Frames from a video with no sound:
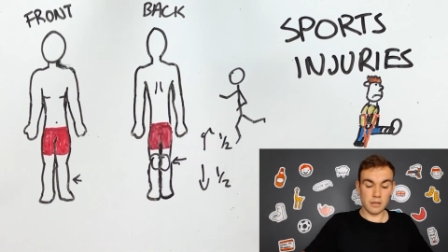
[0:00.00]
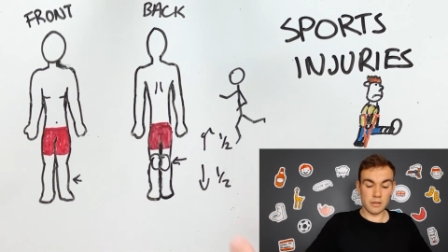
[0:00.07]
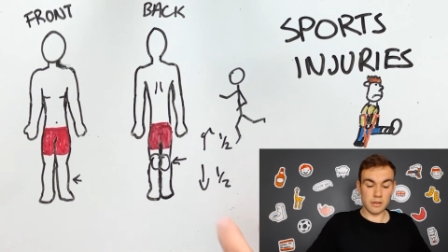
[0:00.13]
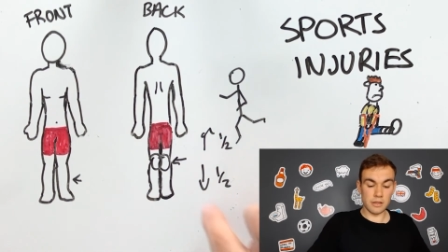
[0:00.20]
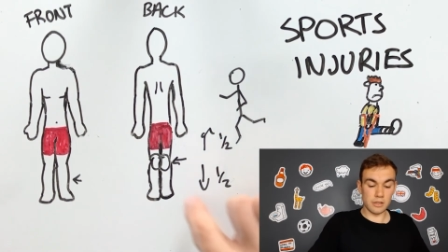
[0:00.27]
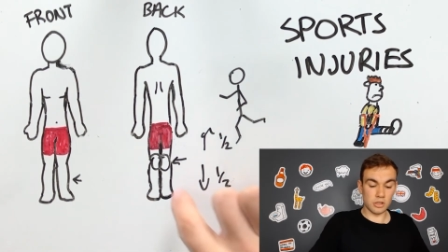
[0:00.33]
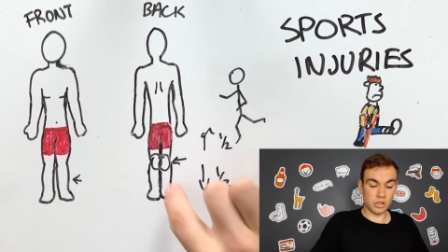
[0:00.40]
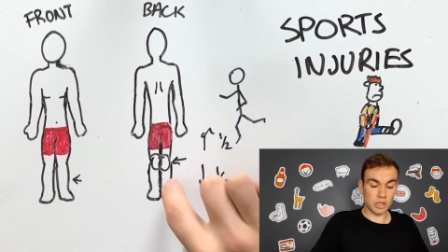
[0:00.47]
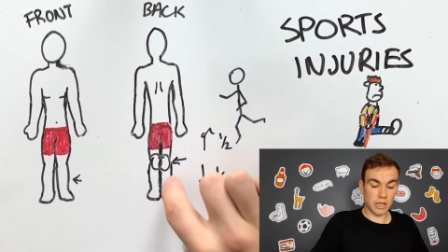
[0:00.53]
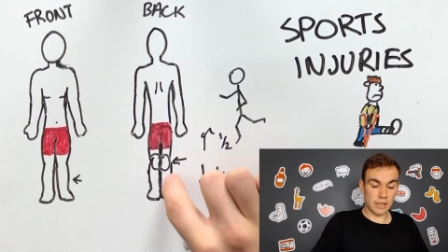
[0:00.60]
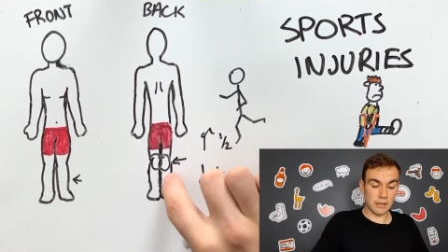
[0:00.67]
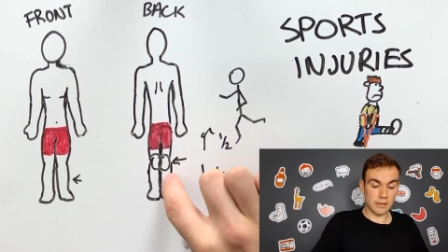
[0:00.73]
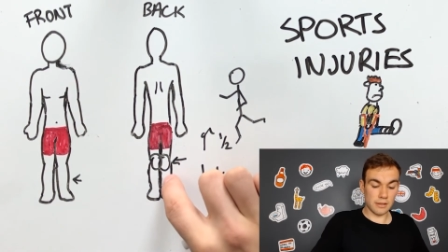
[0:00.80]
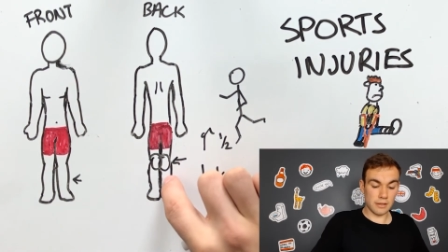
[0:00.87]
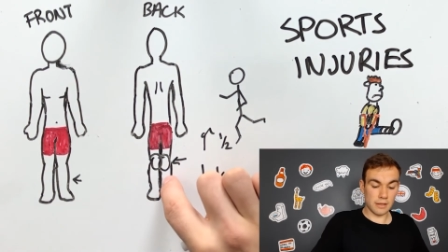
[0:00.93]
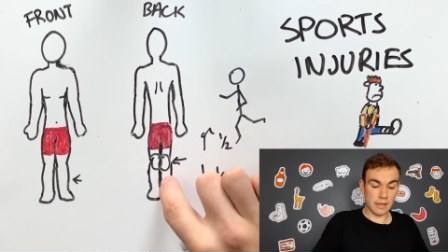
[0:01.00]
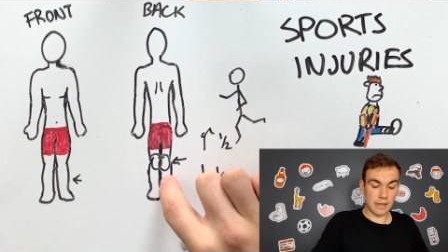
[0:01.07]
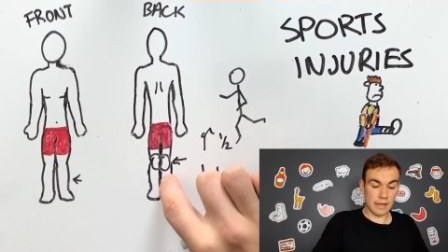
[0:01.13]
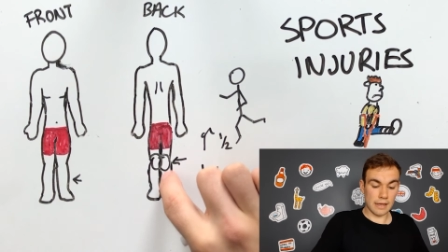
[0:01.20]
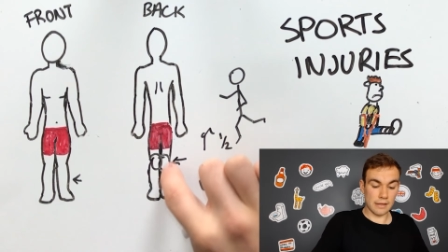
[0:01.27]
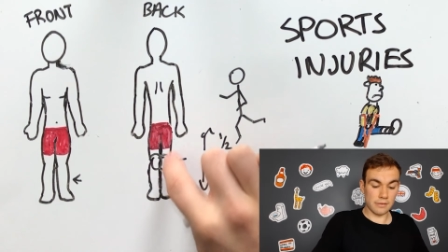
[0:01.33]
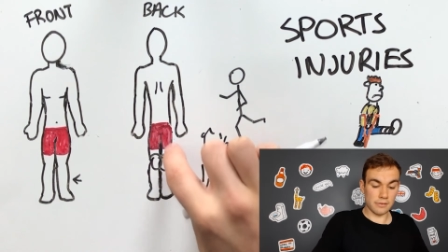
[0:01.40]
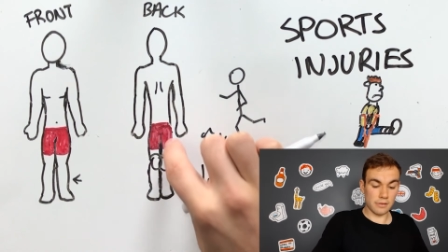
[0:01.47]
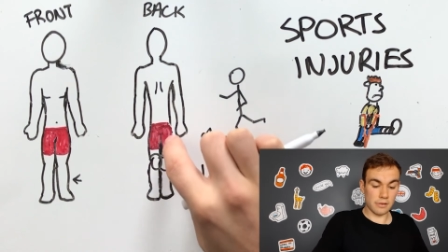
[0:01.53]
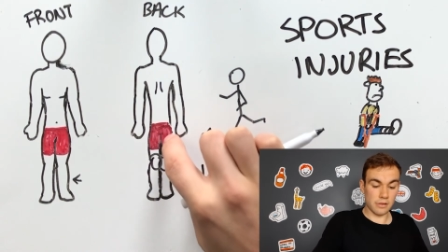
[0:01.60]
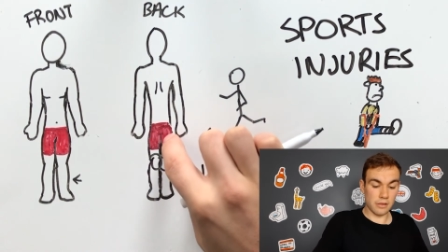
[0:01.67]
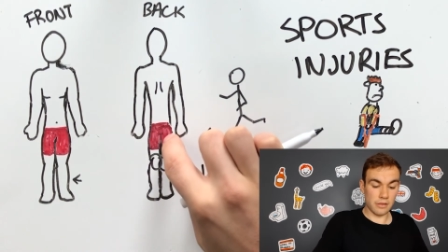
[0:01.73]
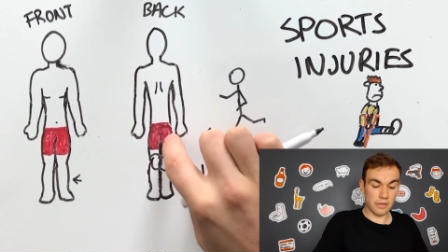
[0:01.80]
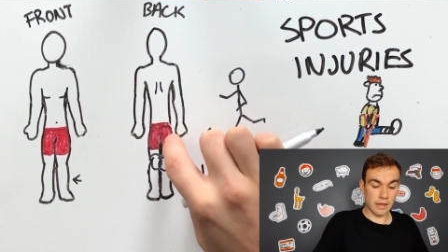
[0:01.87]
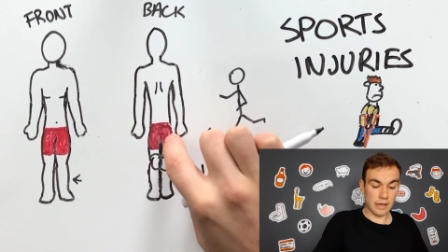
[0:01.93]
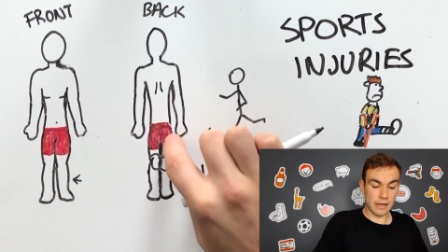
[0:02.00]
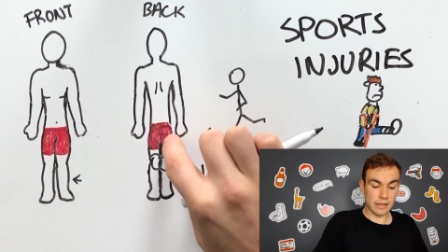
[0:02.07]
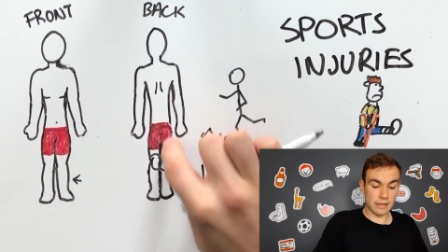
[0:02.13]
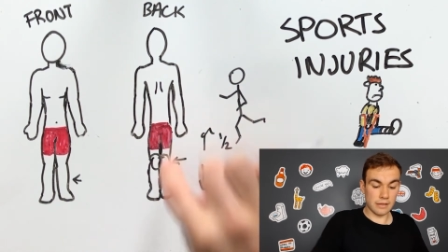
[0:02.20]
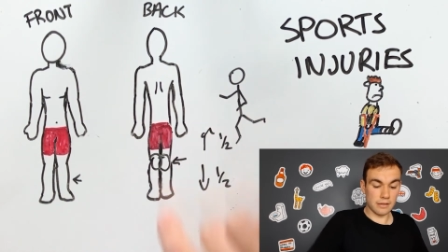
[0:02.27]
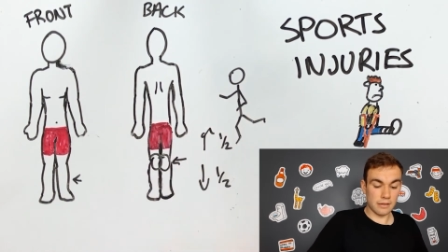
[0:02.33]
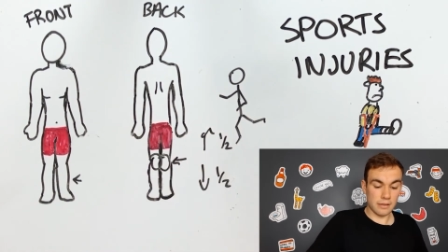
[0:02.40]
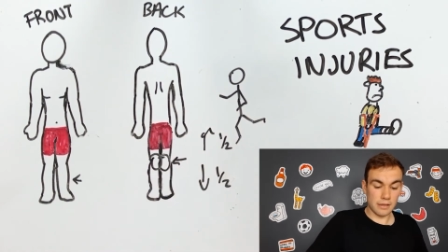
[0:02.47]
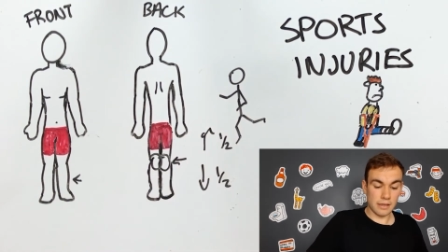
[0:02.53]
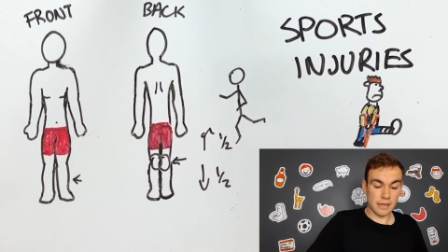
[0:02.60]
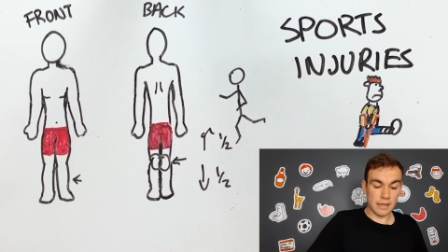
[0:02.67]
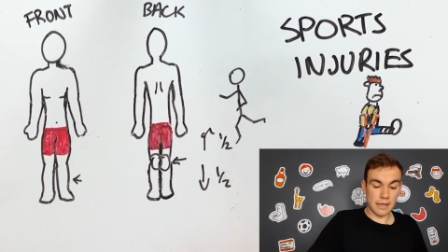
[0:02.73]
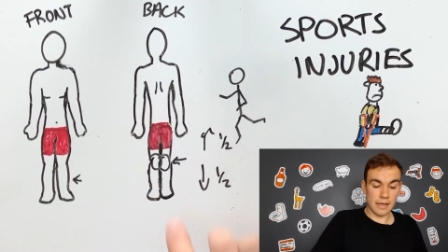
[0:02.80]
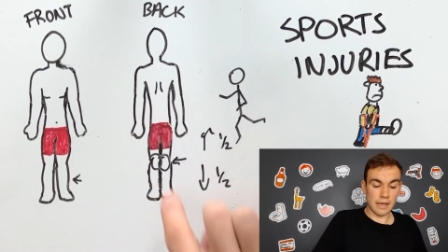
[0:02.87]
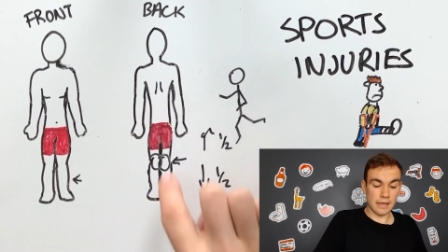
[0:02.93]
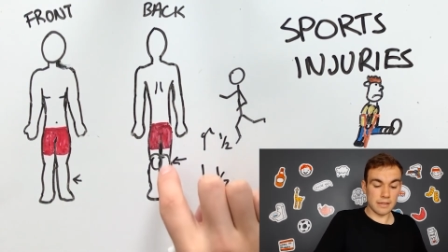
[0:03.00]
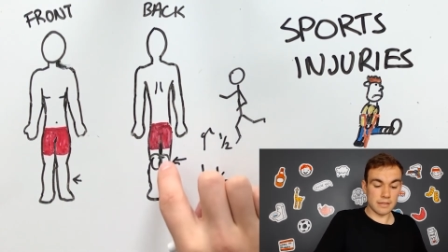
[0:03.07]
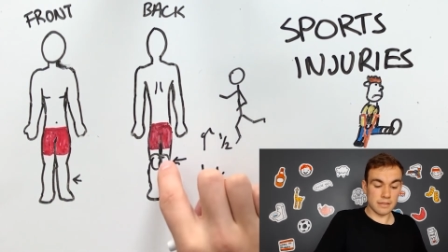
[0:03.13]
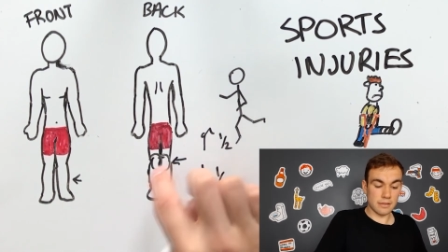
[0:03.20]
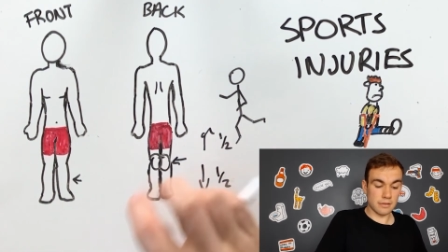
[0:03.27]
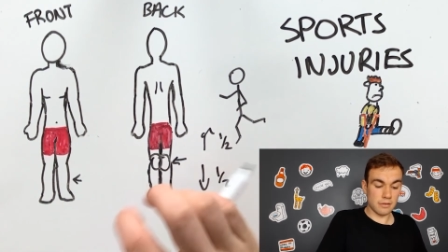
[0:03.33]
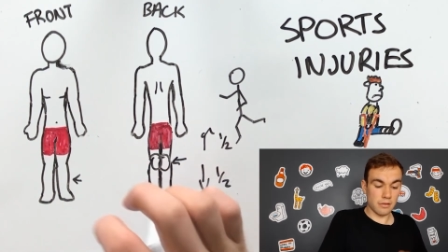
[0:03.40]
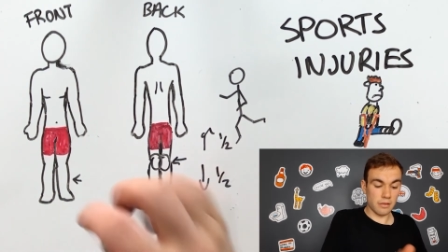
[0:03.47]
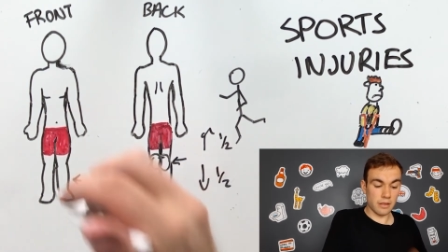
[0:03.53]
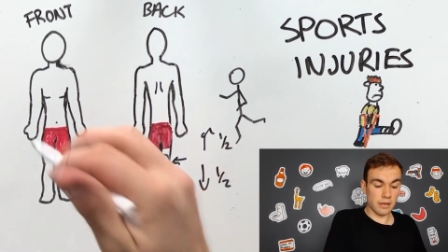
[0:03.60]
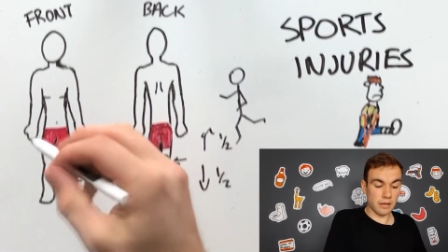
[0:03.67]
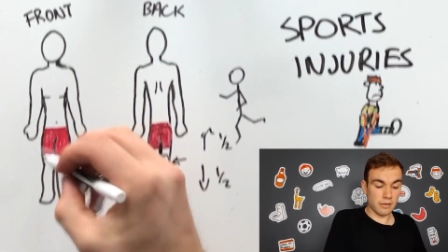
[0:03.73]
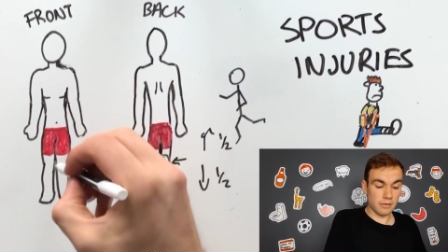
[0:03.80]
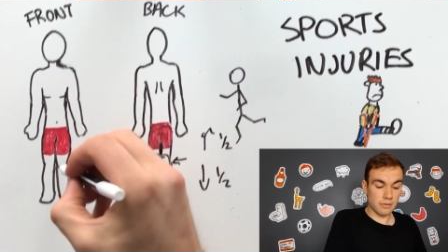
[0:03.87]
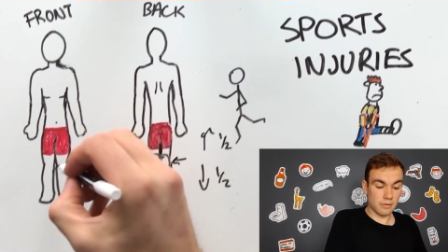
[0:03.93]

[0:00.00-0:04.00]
the shin and the thigh is the